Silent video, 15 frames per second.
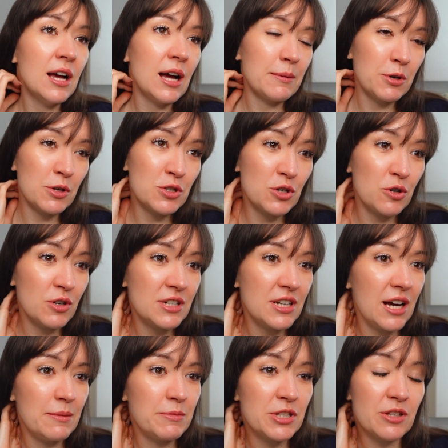I'm not a
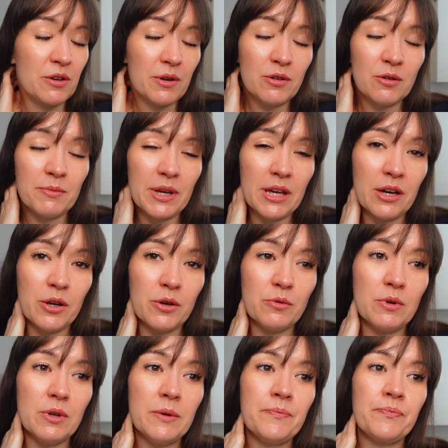doctor. I'm just going on my
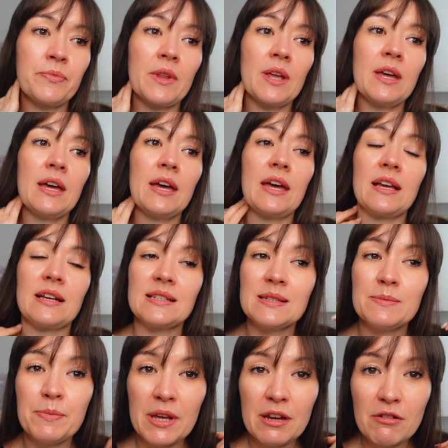own
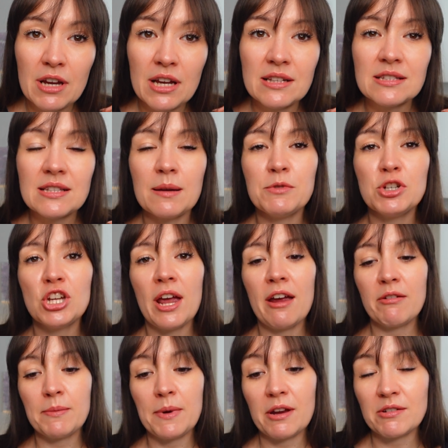experience. I'm
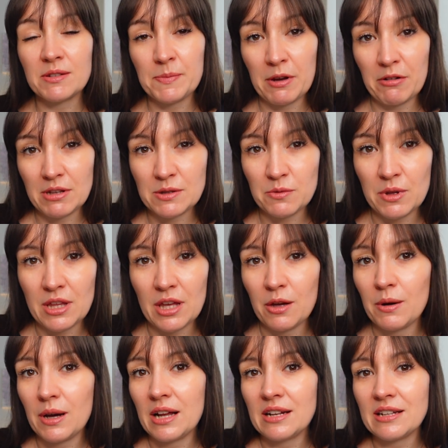sharing my experience with
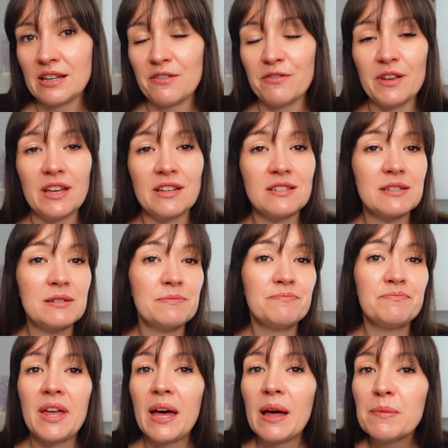you, and if it
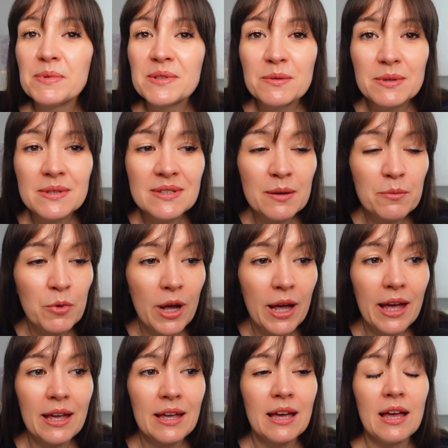helps you in some
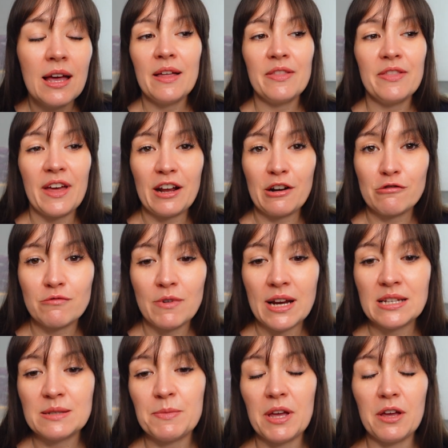way, then
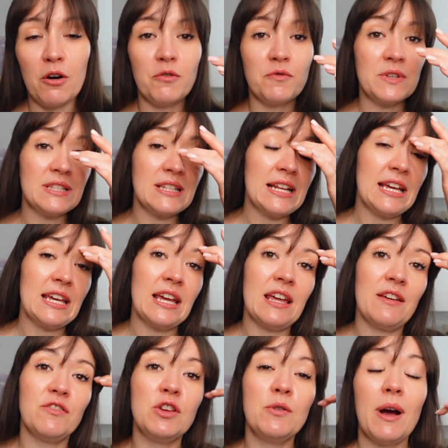great. But obviously,
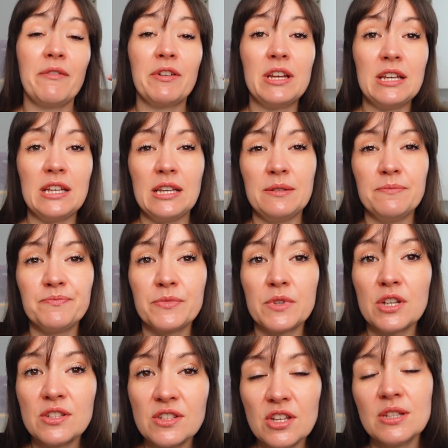if you have any
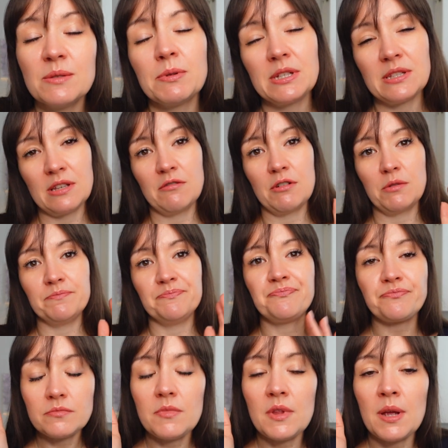concerns, please see your own
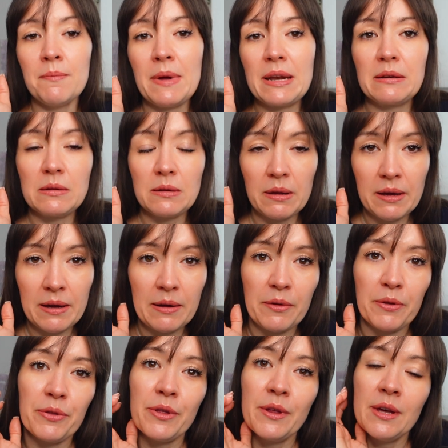medical
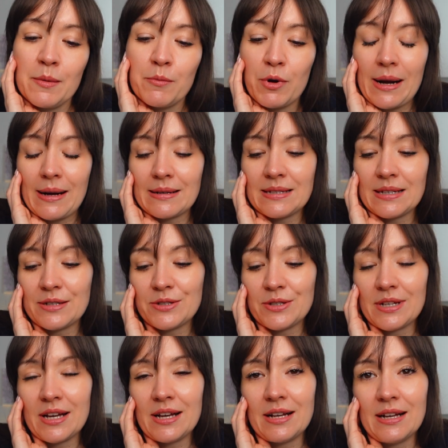health
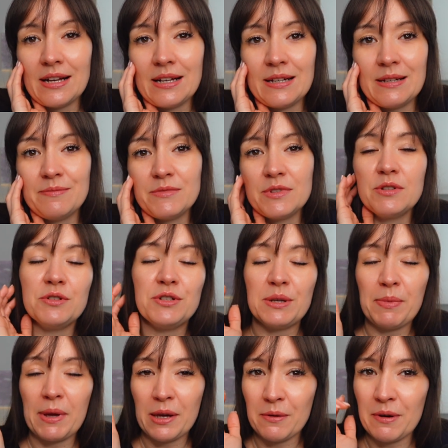practitioner, your
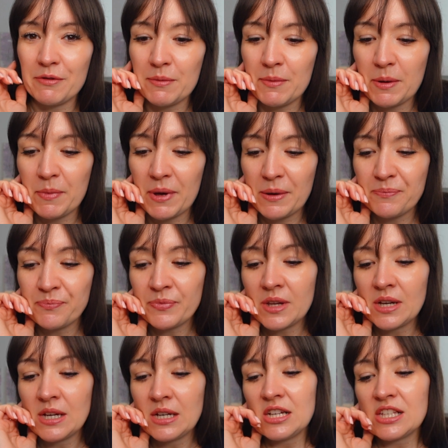GP, whoever it might be.
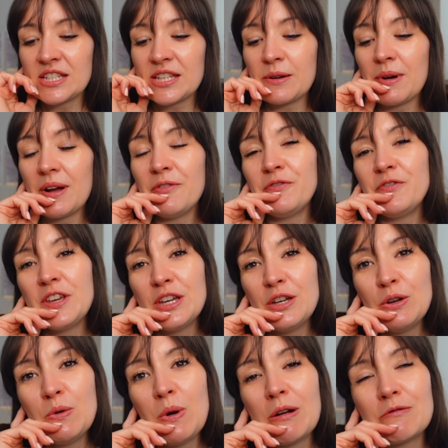So a
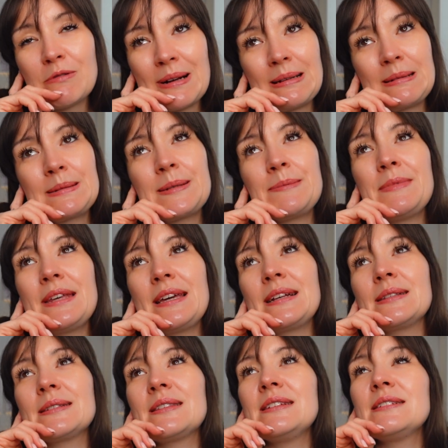few random
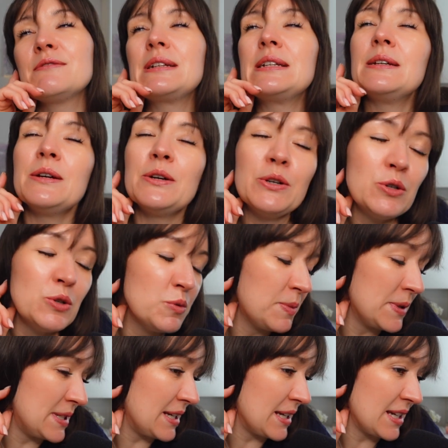things. These are in no
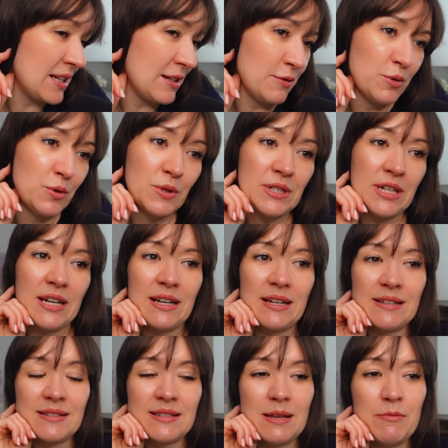particular order.
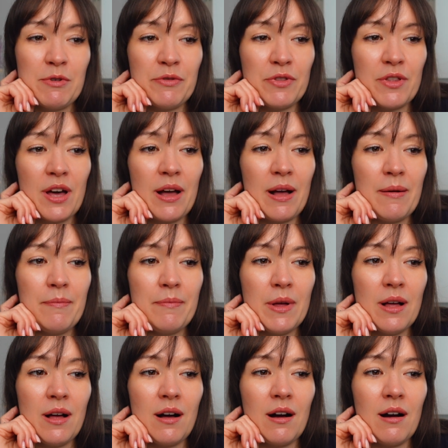Some of them
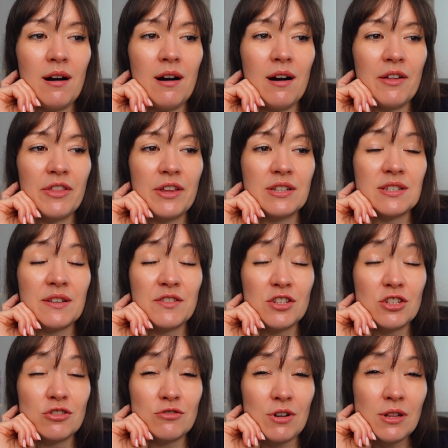are things I've
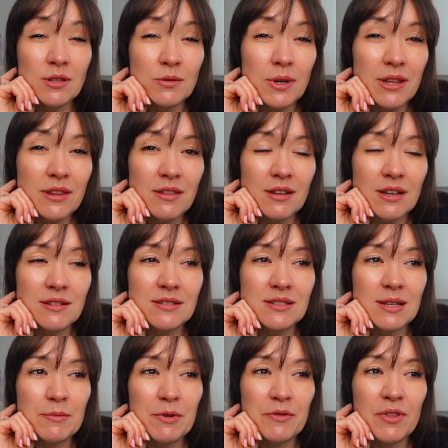struggled with, and
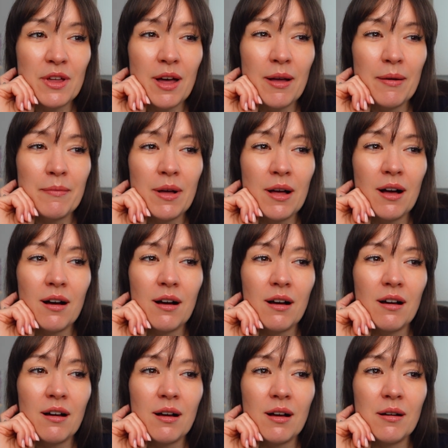some of them
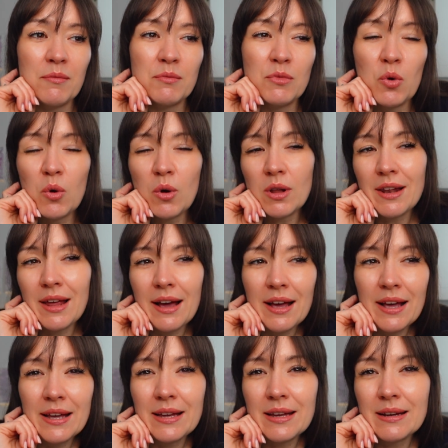are more
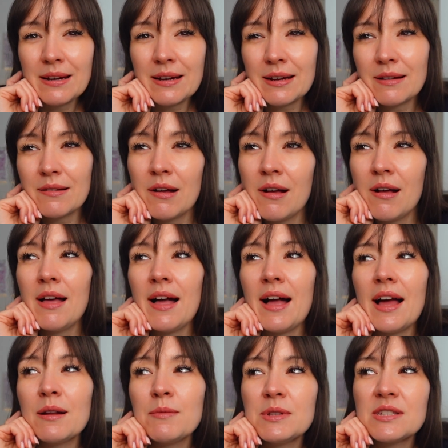like
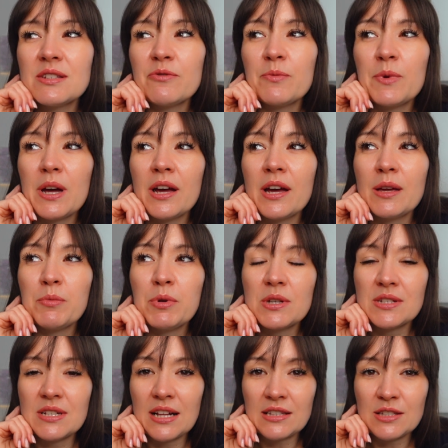elements of my
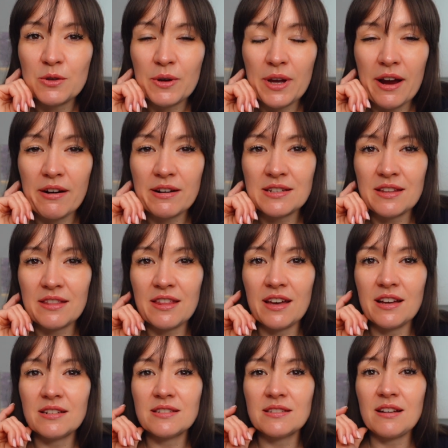personality or character
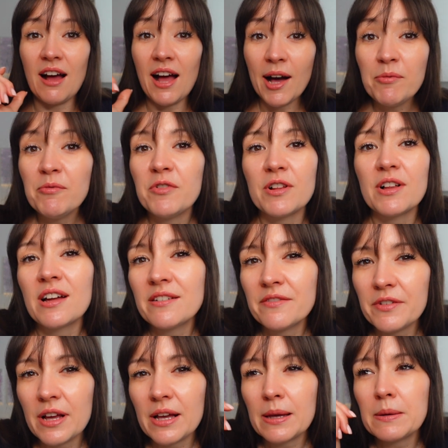that are helpful, kind
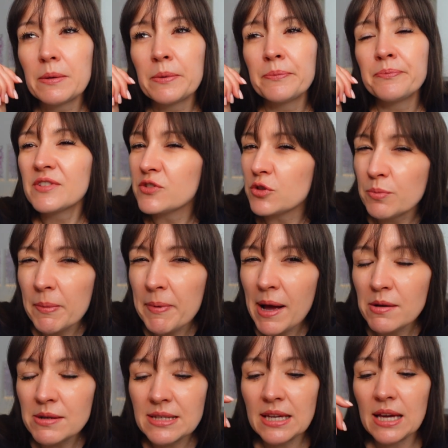of like
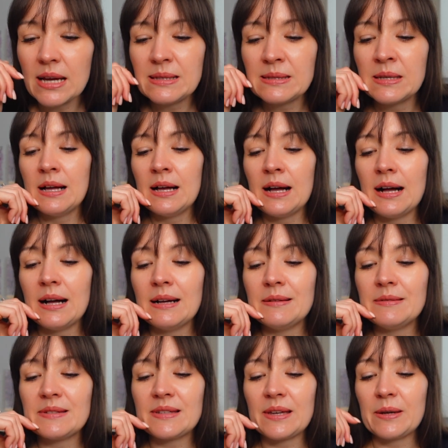superpowers, I
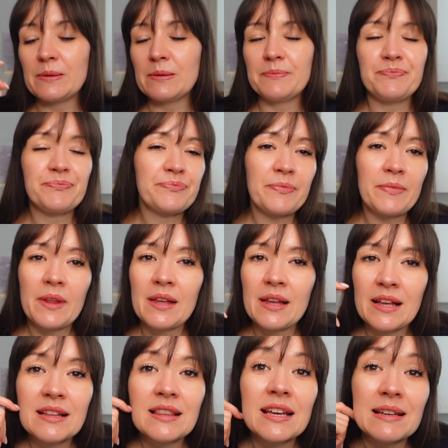guess. So,
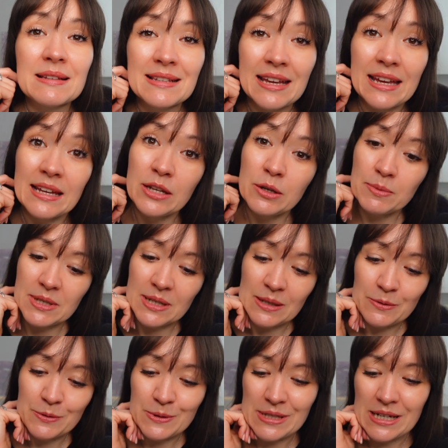like I say, in no
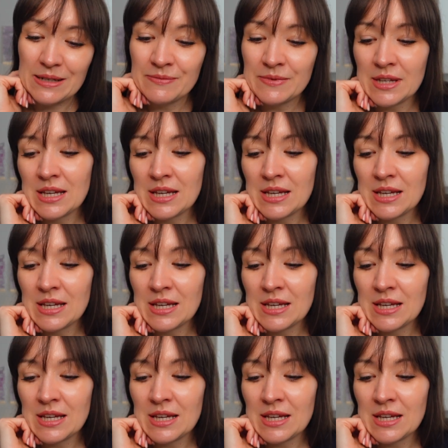particular order.